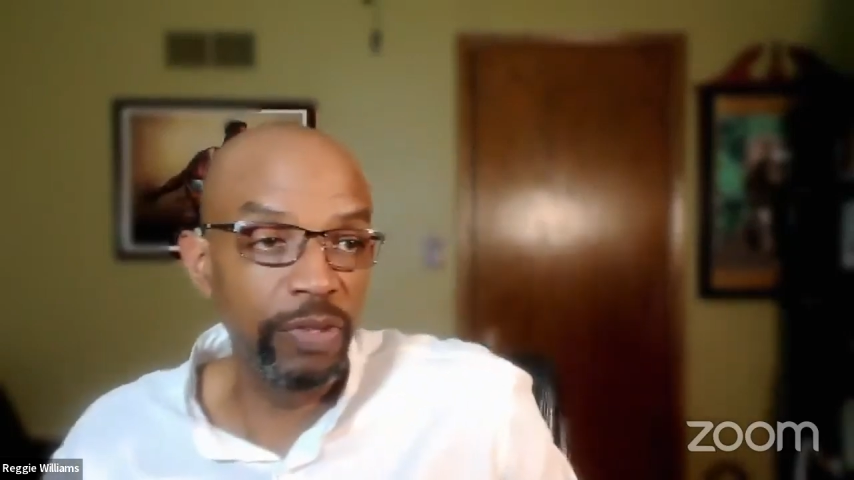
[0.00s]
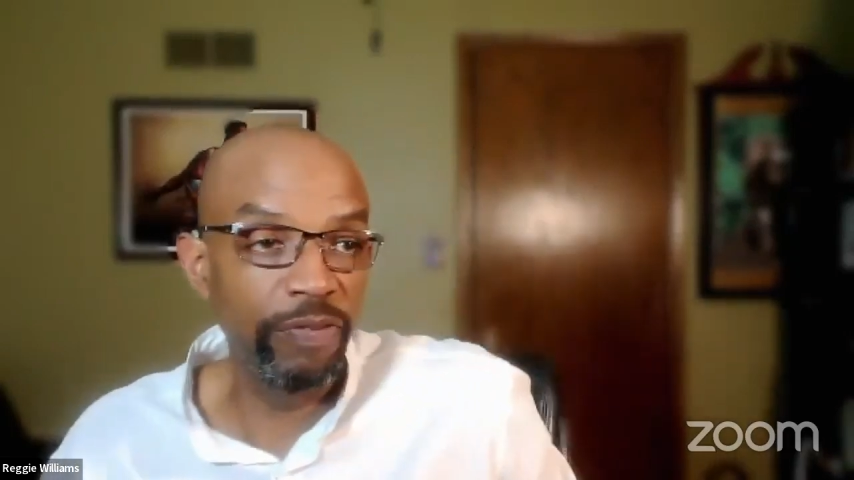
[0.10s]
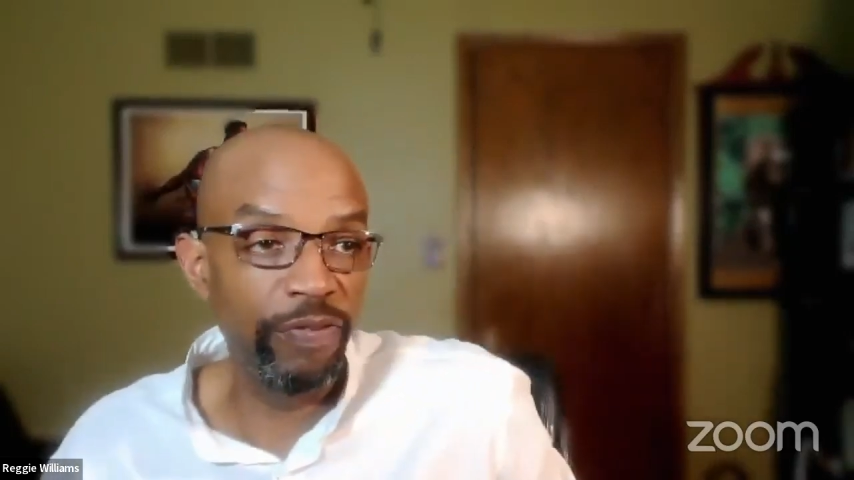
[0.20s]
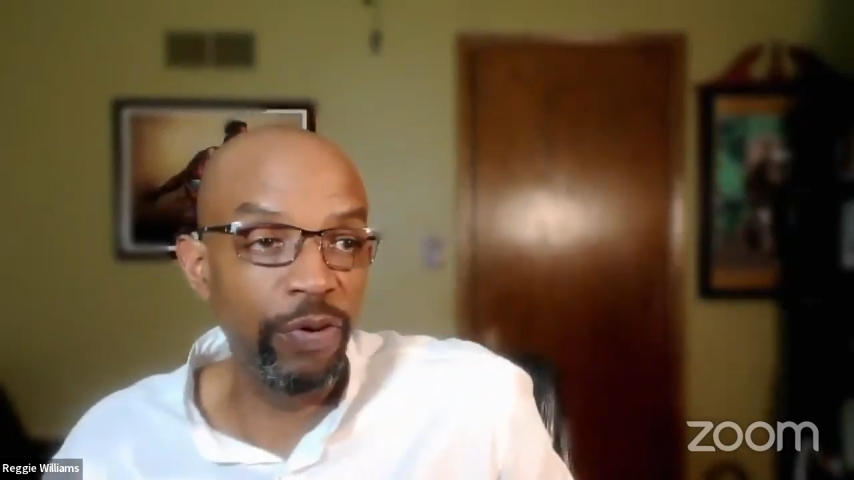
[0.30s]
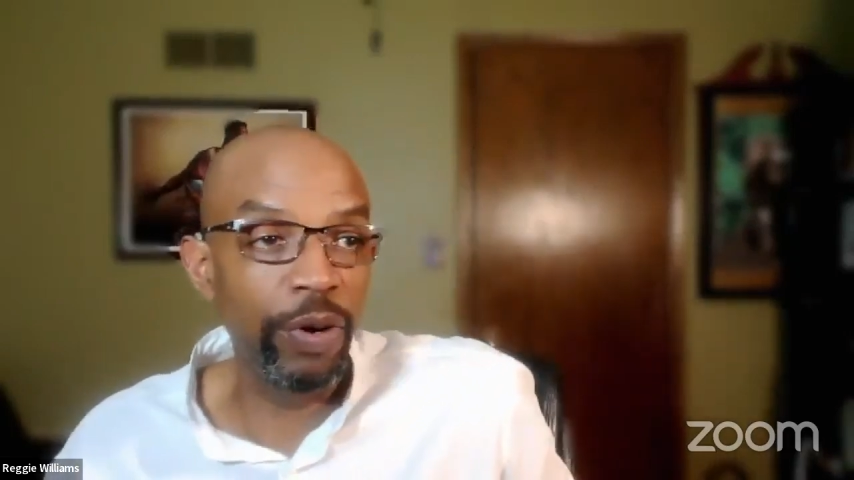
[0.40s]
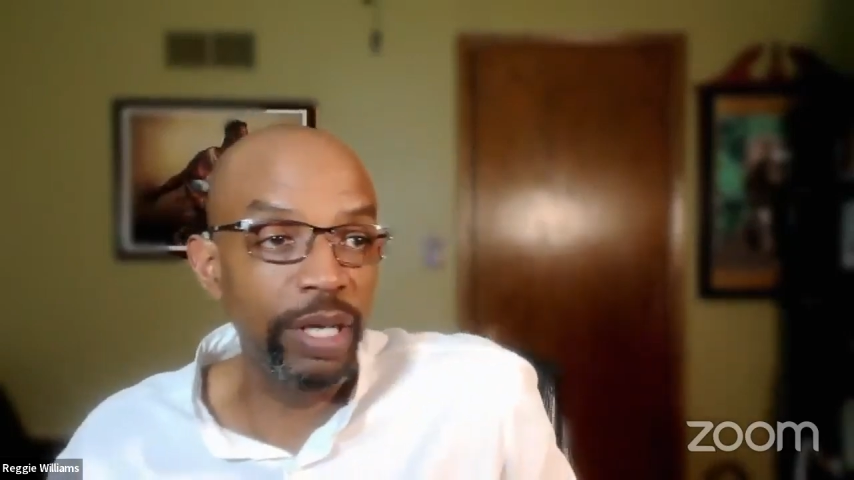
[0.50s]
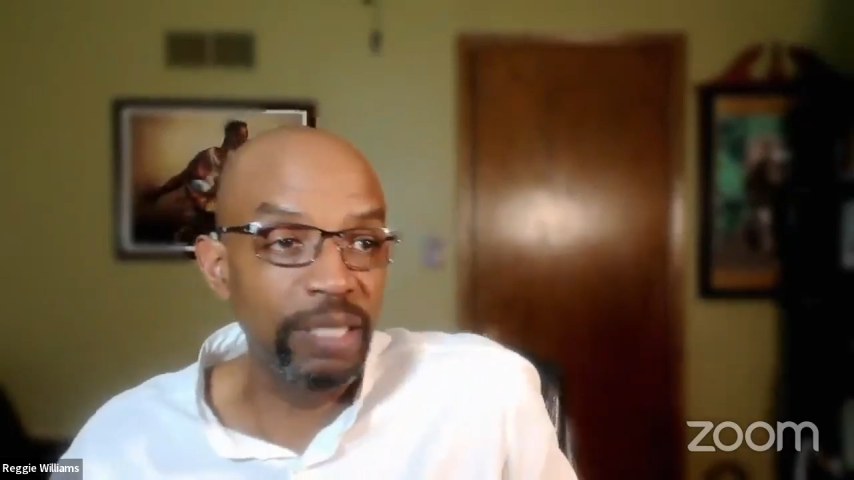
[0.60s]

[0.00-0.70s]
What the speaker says: for a